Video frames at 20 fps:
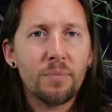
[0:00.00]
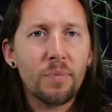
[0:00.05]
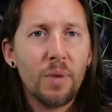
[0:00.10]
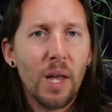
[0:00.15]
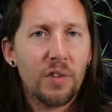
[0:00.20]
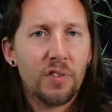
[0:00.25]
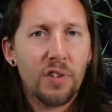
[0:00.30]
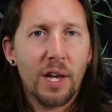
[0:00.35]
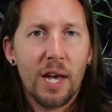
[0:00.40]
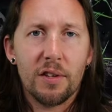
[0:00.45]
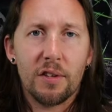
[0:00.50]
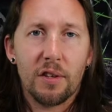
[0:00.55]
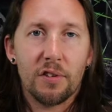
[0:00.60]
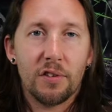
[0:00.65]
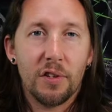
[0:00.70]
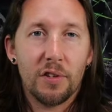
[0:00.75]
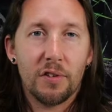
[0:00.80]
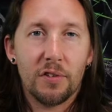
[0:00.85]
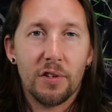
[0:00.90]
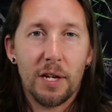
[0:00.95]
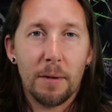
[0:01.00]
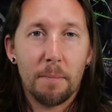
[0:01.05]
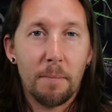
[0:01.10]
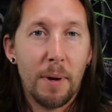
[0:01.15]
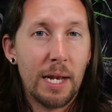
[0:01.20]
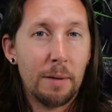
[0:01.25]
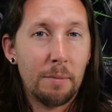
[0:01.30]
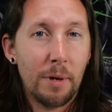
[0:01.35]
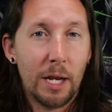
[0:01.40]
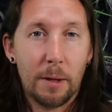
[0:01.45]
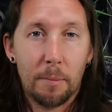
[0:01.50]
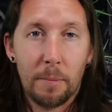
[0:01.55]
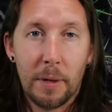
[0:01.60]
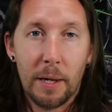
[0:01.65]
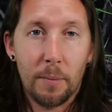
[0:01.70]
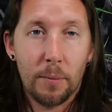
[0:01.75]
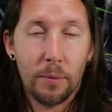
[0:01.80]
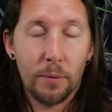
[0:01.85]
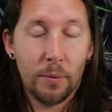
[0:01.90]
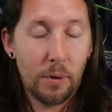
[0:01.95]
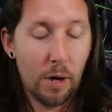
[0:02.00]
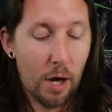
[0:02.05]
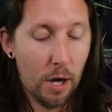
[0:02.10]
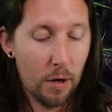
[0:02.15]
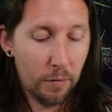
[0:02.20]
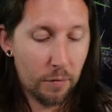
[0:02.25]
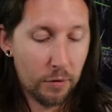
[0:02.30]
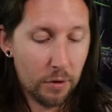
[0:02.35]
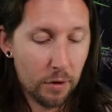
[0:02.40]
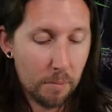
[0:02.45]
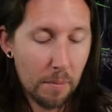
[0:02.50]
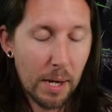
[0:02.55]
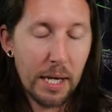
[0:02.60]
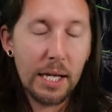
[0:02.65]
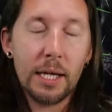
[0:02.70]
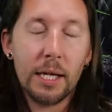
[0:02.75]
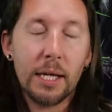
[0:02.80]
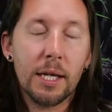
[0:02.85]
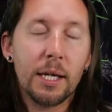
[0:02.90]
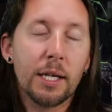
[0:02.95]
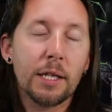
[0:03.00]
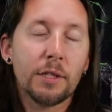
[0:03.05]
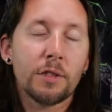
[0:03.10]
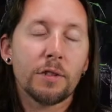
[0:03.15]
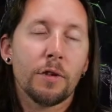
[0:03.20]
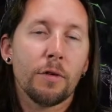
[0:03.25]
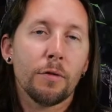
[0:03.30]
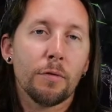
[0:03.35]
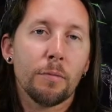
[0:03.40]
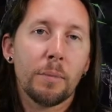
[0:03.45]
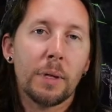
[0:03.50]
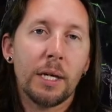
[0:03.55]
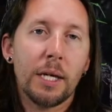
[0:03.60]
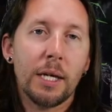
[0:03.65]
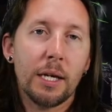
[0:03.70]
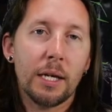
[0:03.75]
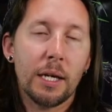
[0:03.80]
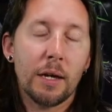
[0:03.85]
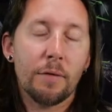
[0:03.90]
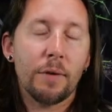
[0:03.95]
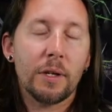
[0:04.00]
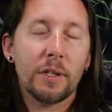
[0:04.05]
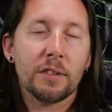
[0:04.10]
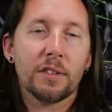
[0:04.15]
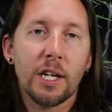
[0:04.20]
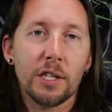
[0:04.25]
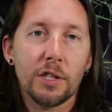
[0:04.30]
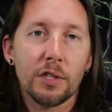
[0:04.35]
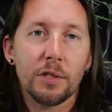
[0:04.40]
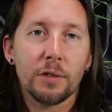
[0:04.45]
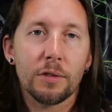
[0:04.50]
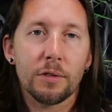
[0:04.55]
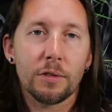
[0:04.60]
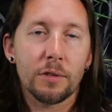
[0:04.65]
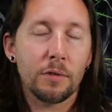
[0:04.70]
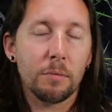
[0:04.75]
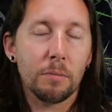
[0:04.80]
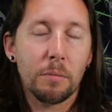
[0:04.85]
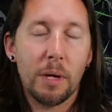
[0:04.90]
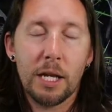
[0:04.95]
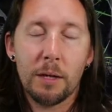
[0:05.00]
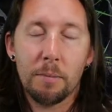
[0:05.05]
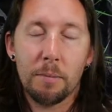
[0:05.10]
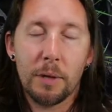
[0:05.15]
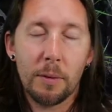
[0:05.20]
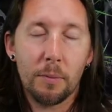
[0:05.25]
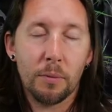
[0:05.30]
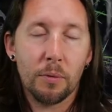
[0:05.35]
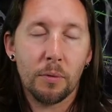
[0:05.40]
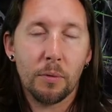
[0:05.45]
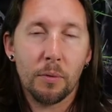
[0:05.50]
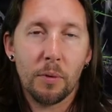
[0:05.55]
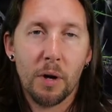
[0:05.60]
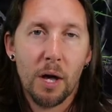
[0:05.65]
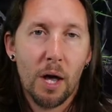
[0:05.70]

I'd say it's assisting many, many people. Over the many years of me giving sessions to many people